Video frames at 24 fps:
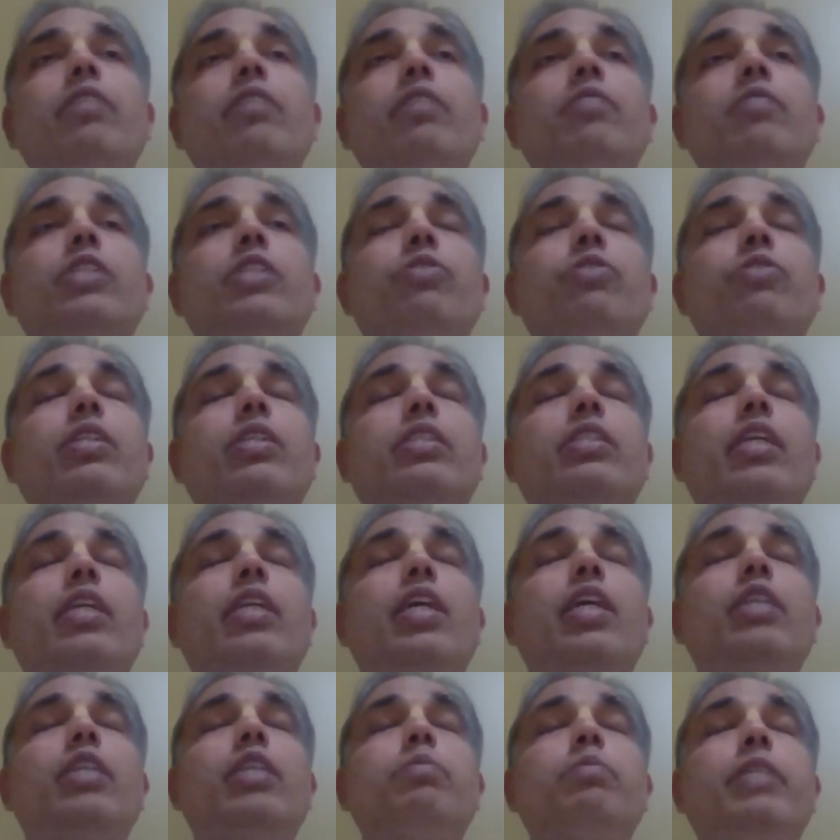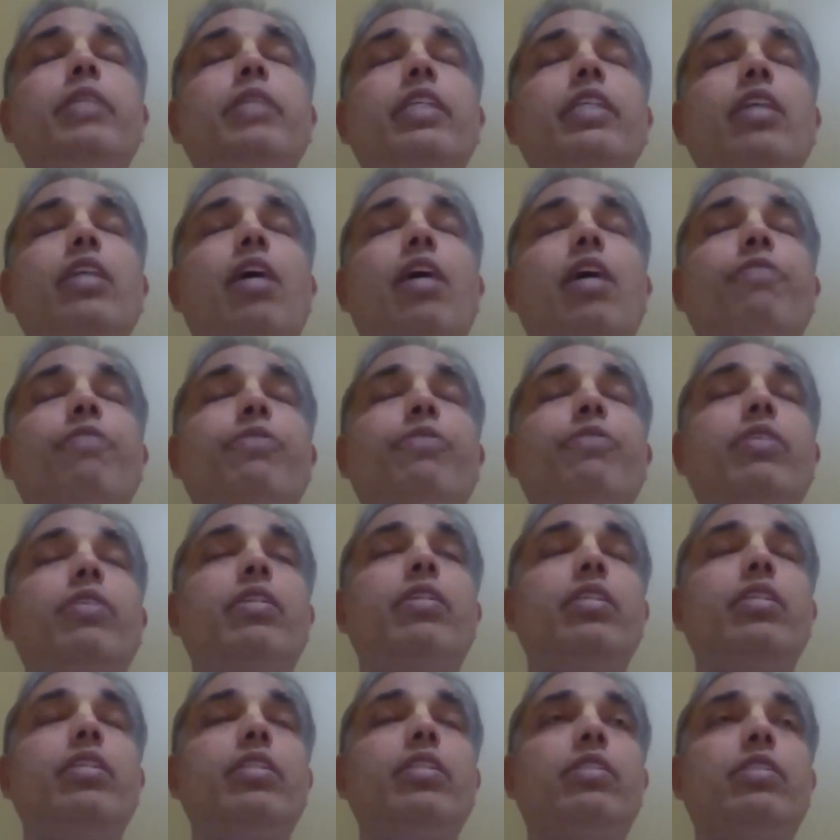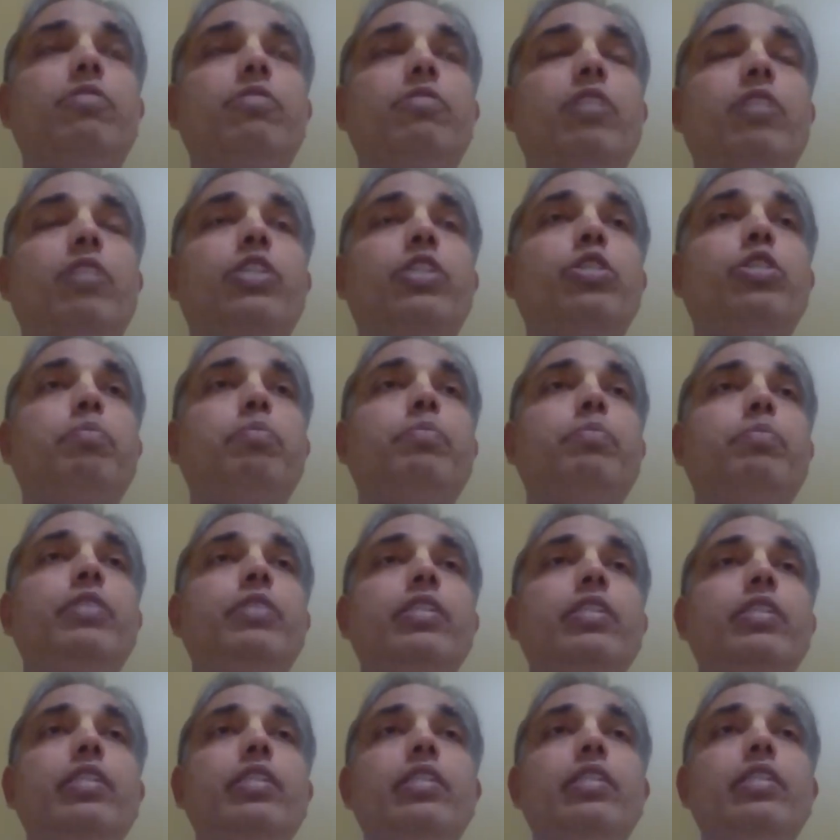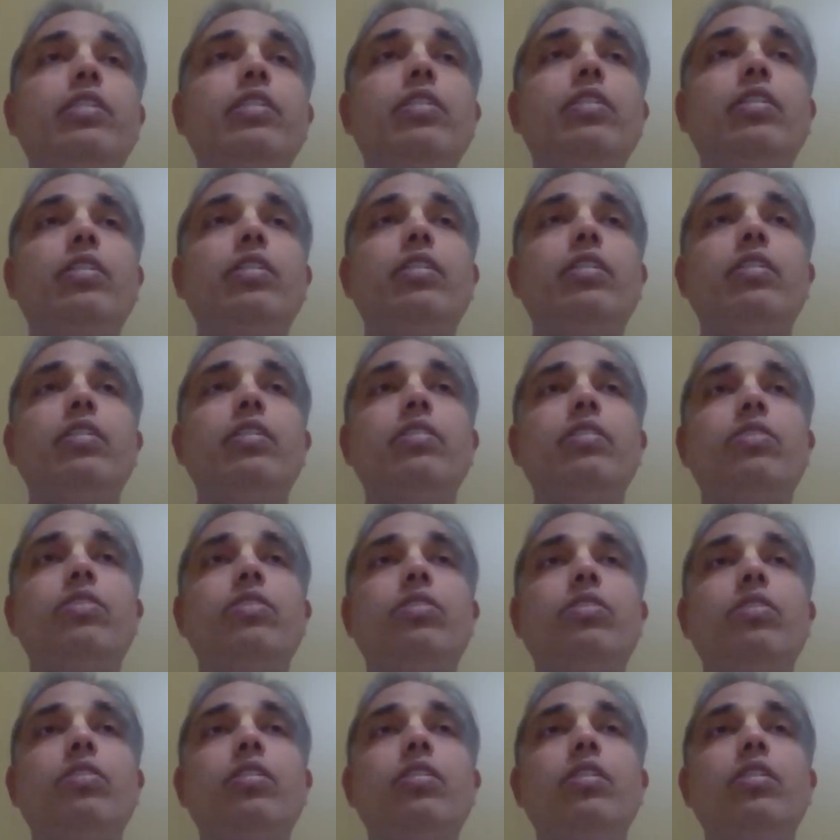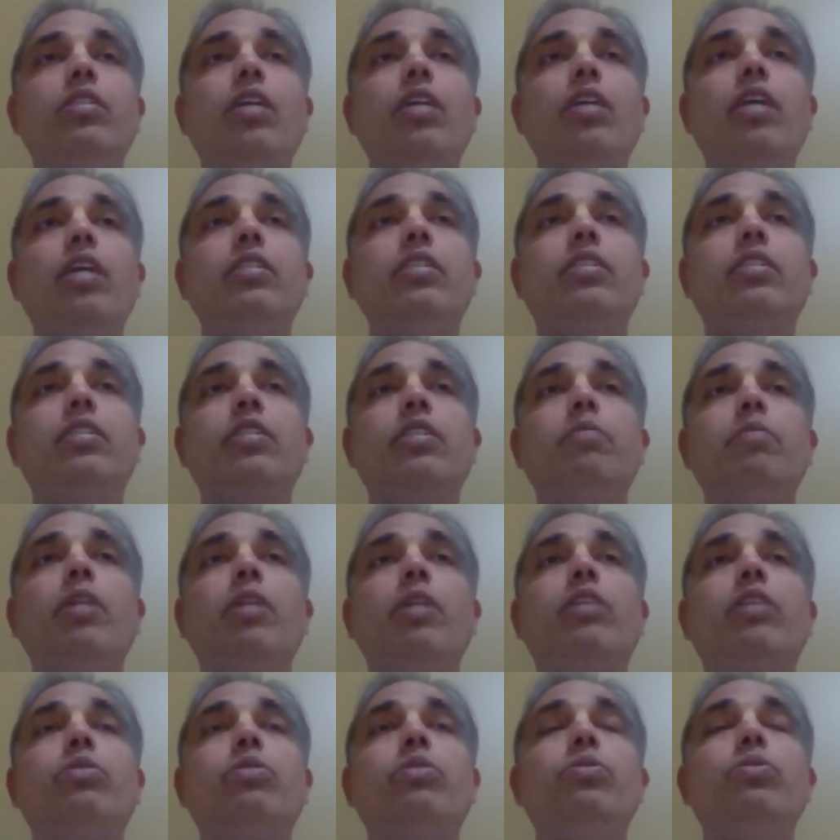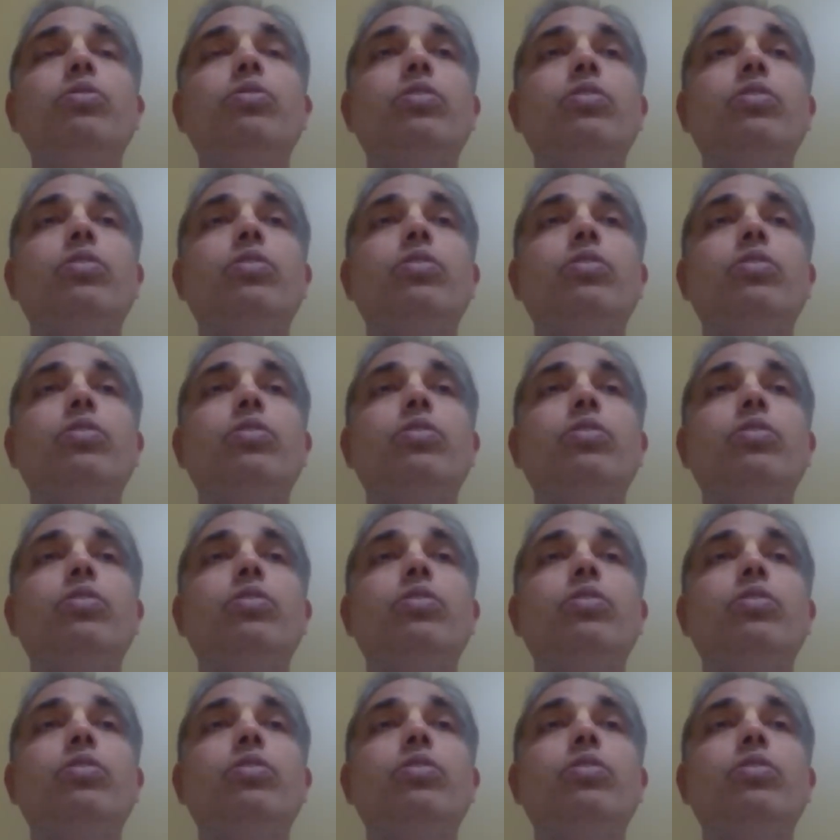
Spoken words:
Visvakshena is being offered this worship is as similar to